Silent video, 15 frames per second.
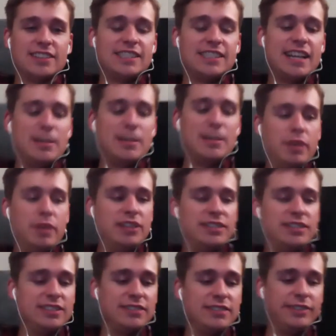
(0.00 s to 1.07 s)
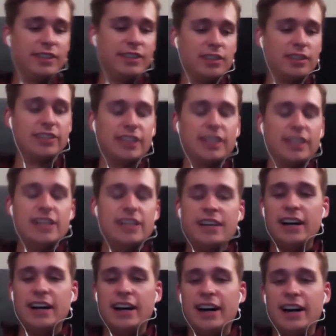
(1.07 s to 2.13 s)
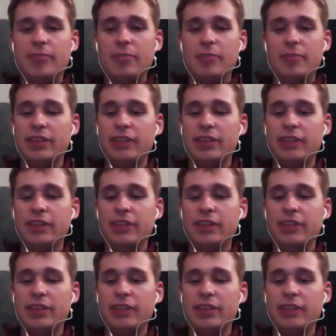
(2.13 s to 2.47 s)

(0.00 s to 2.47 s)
as Teddy B sees the field, I